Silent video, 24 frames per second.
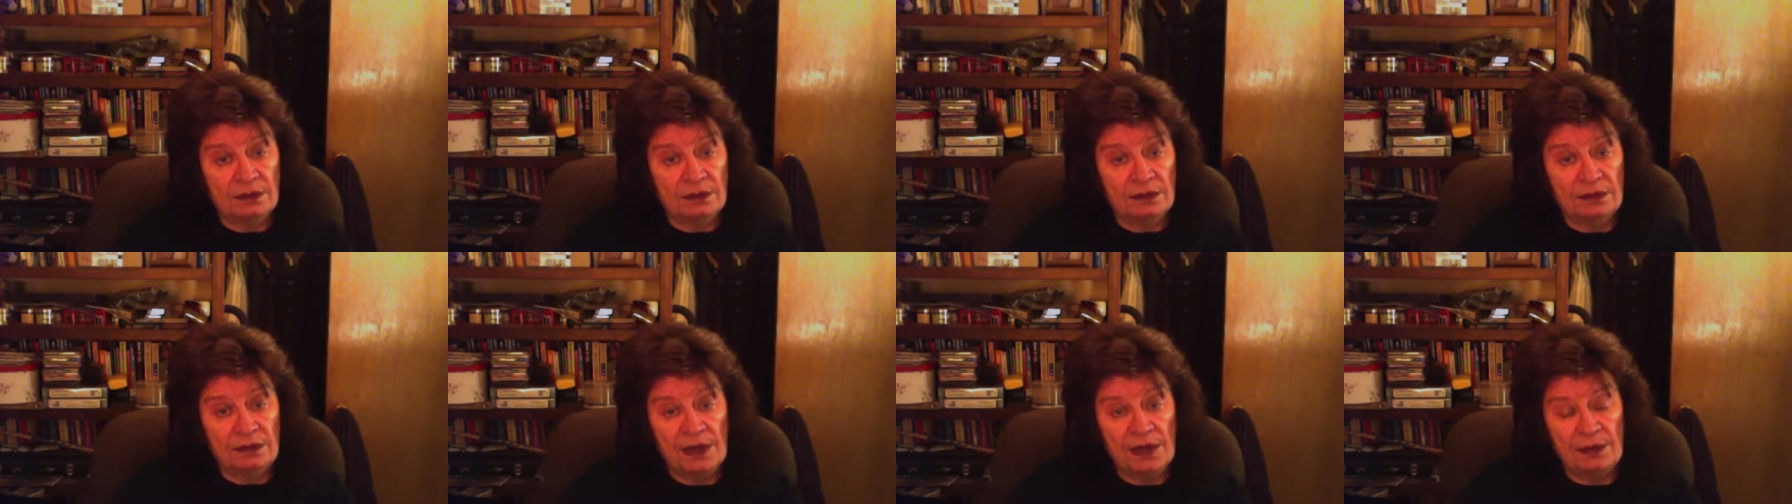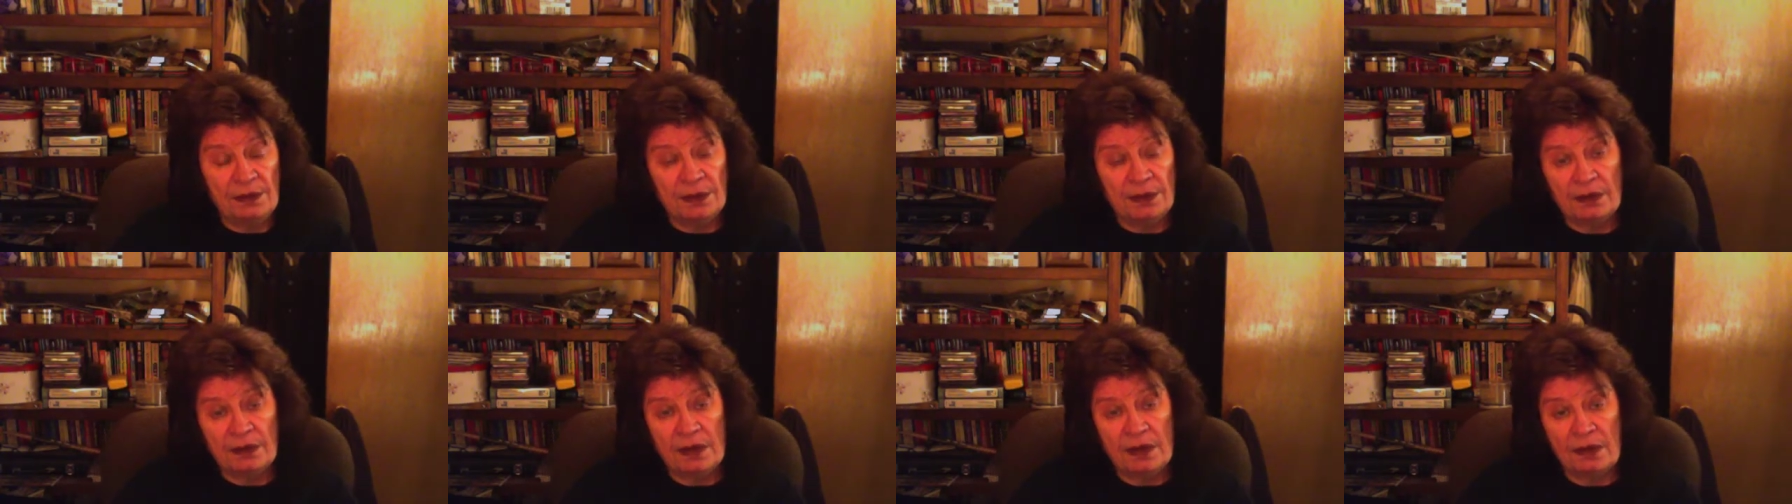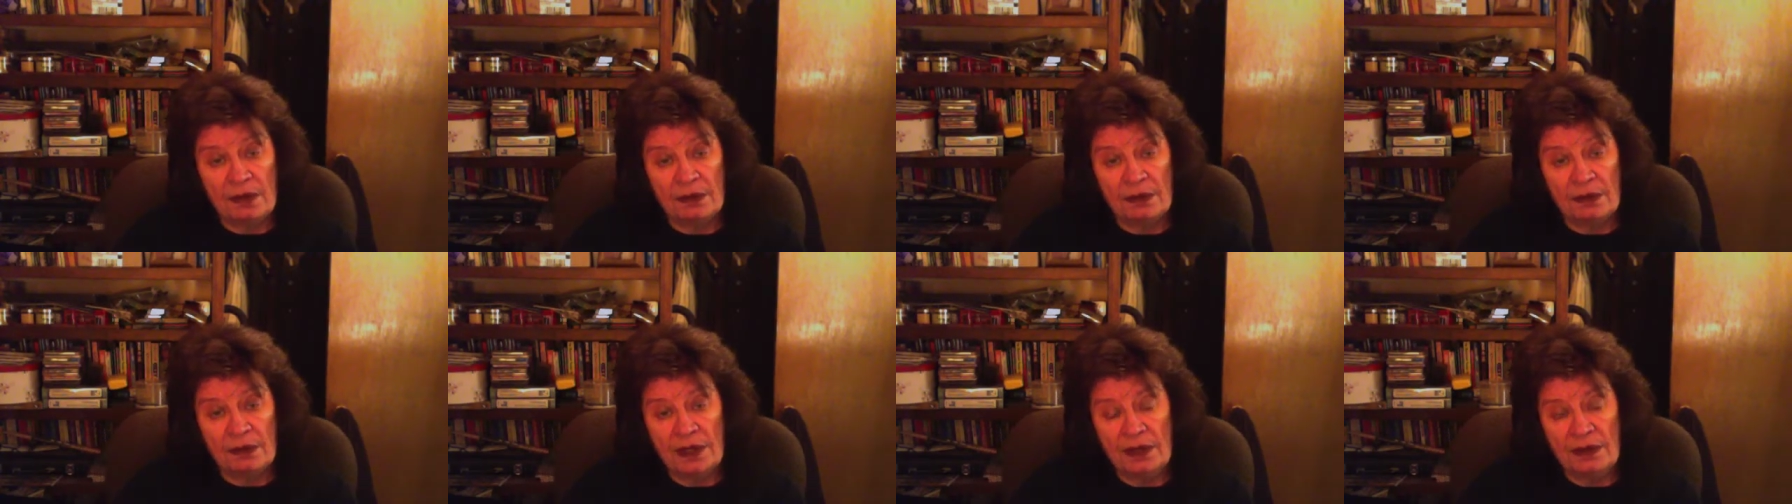people
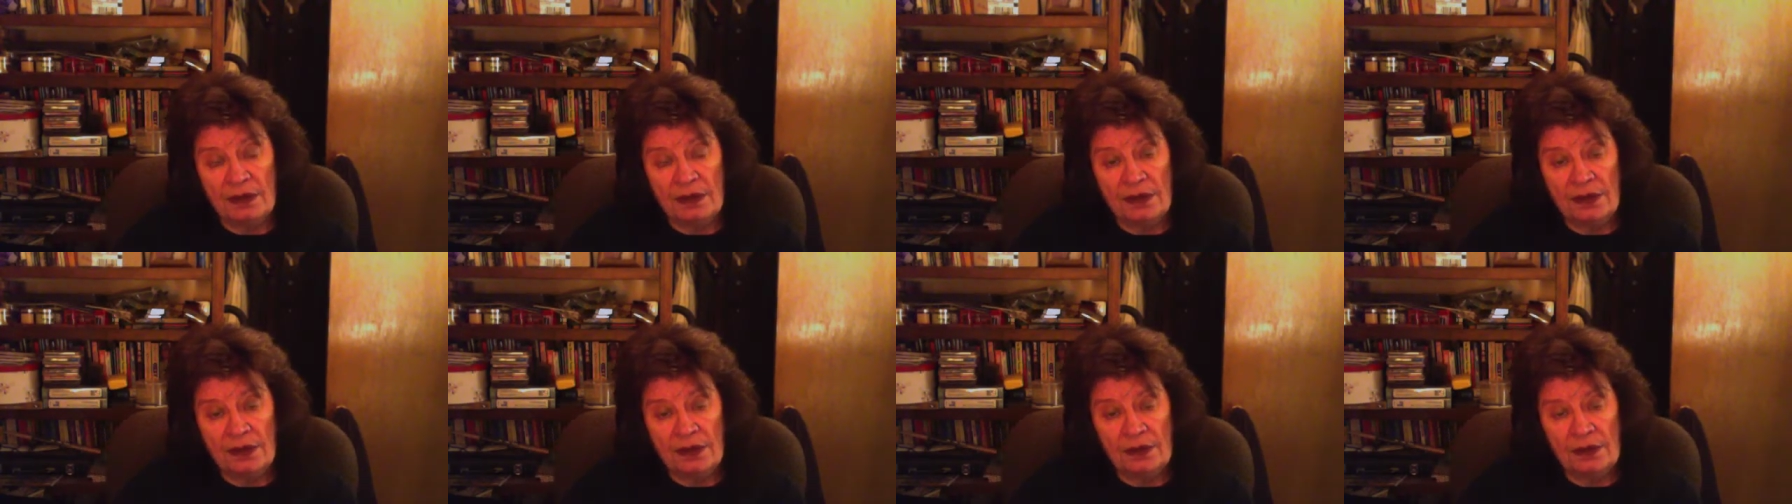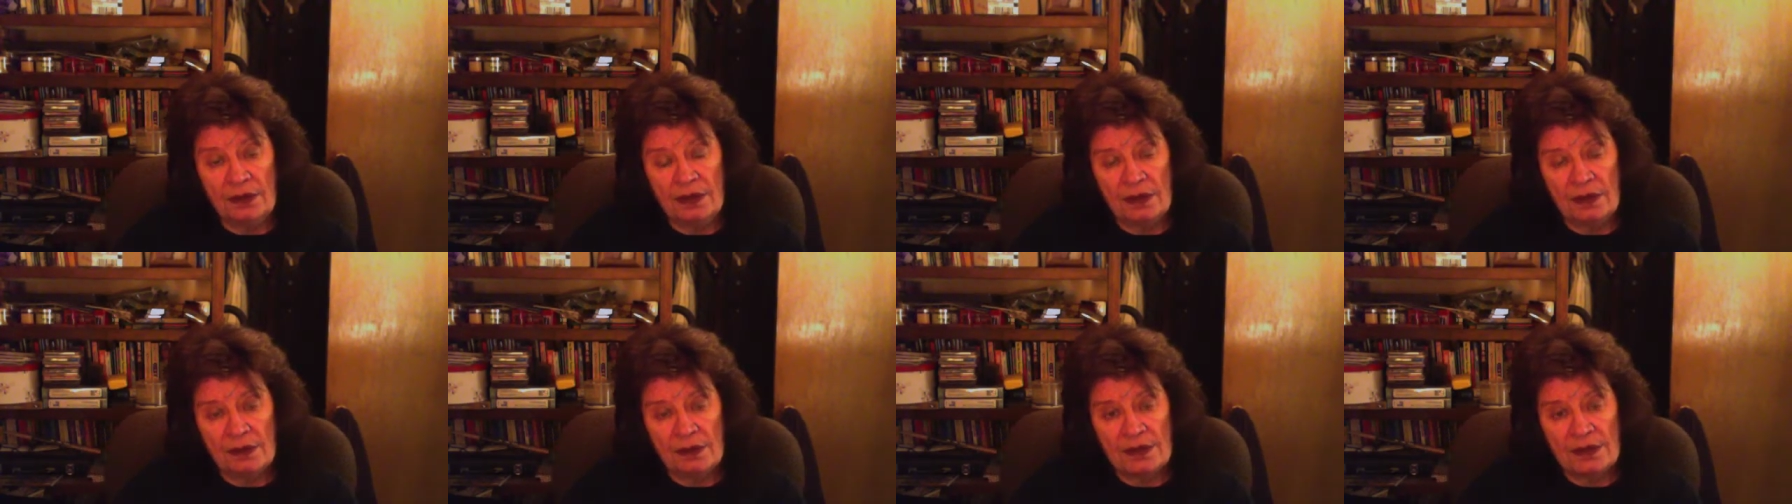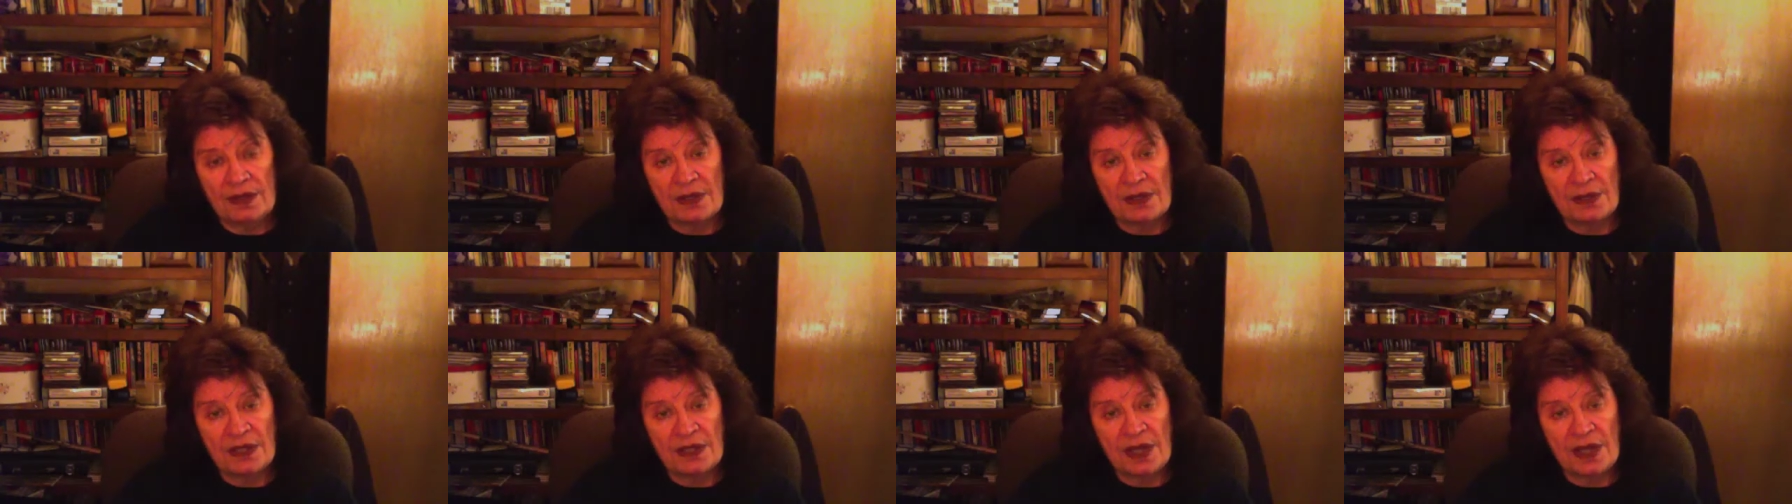already knew,
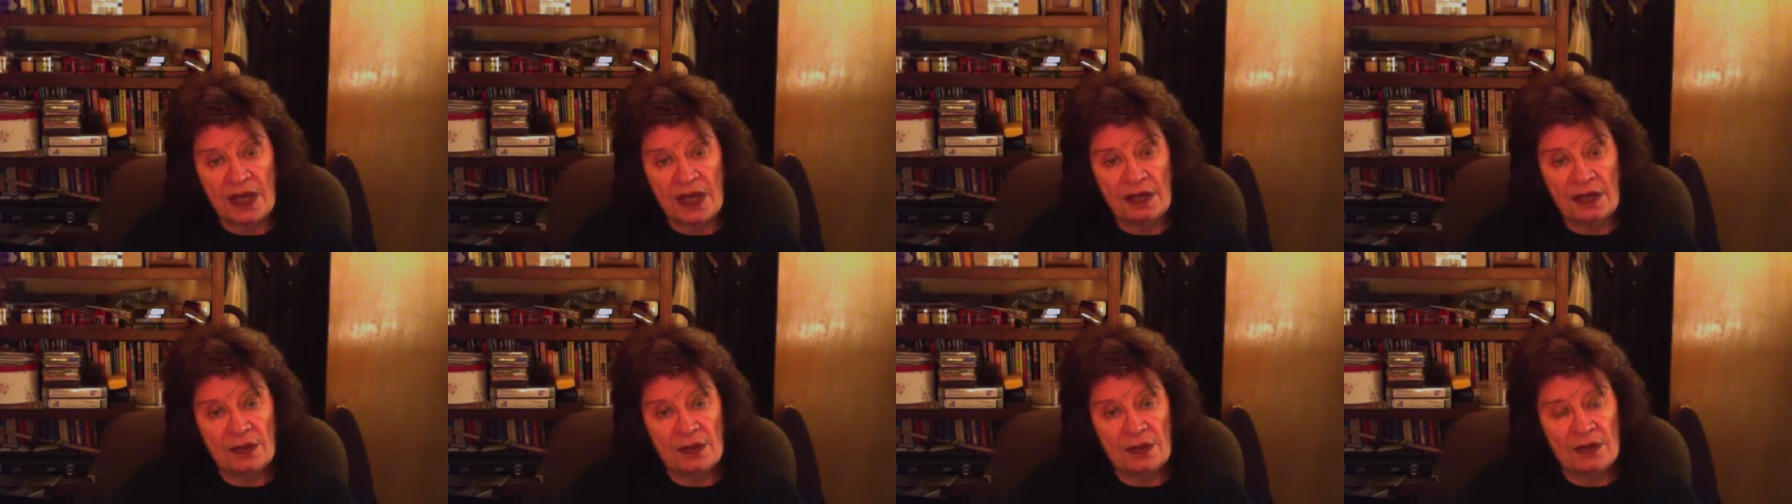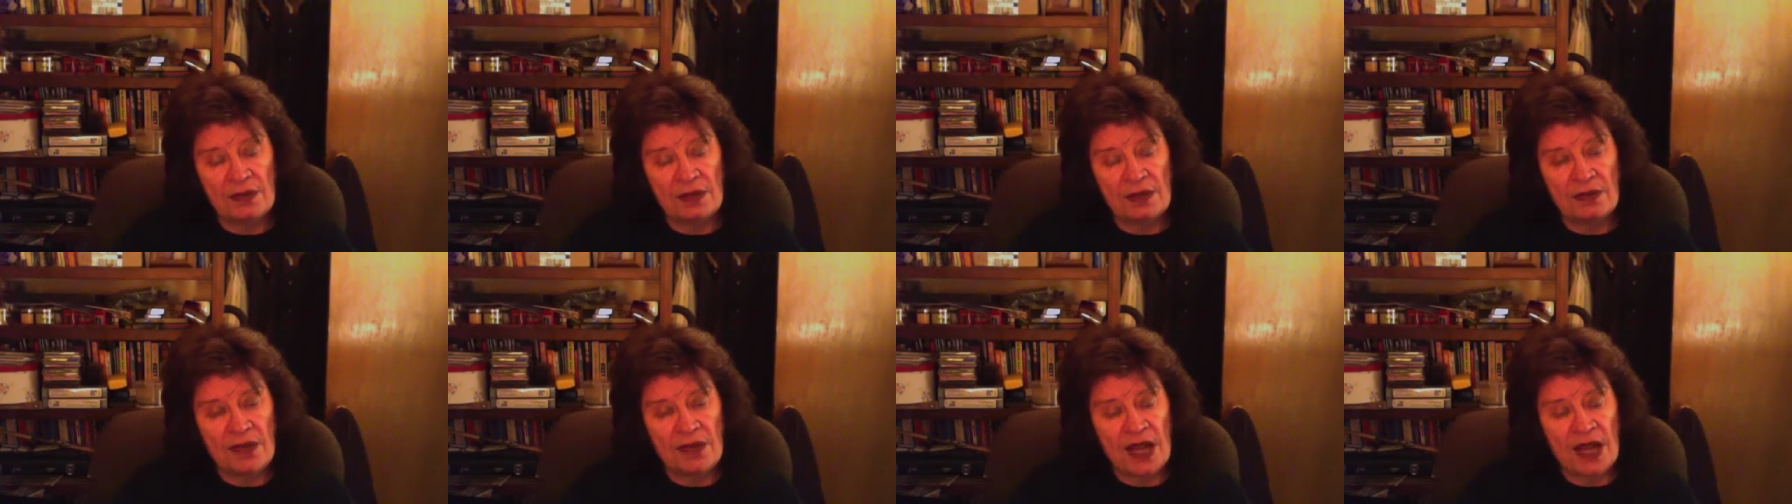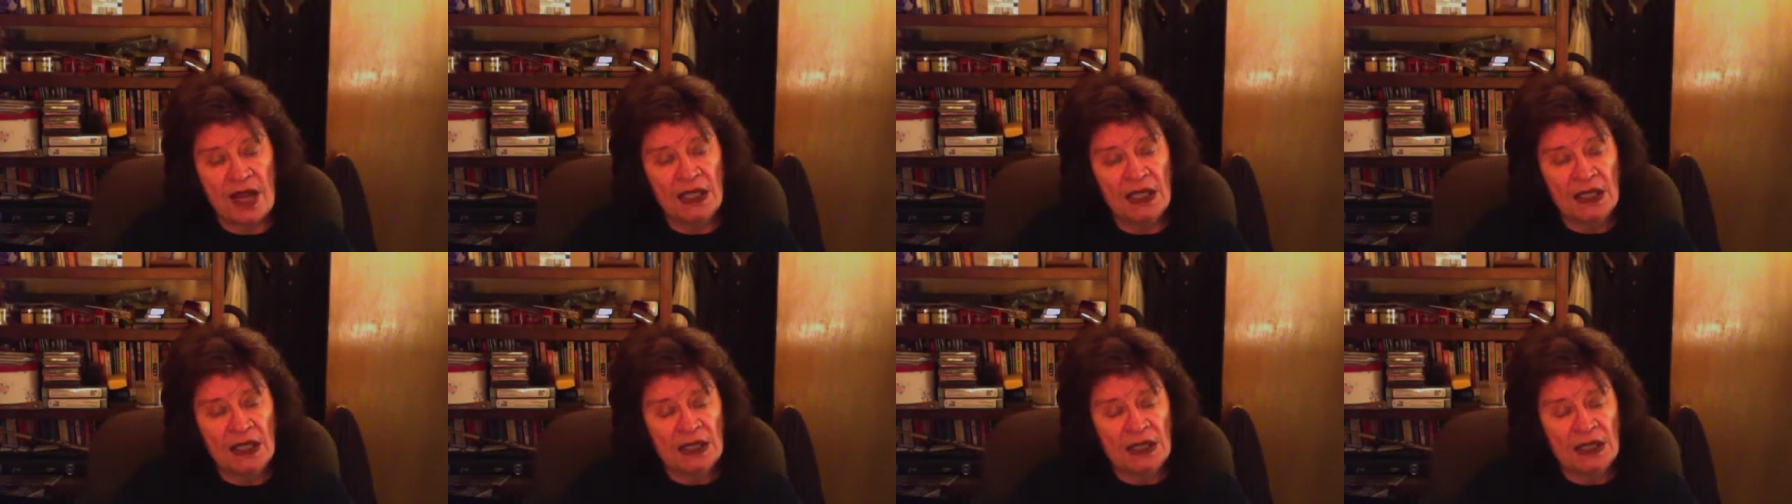some standards and that.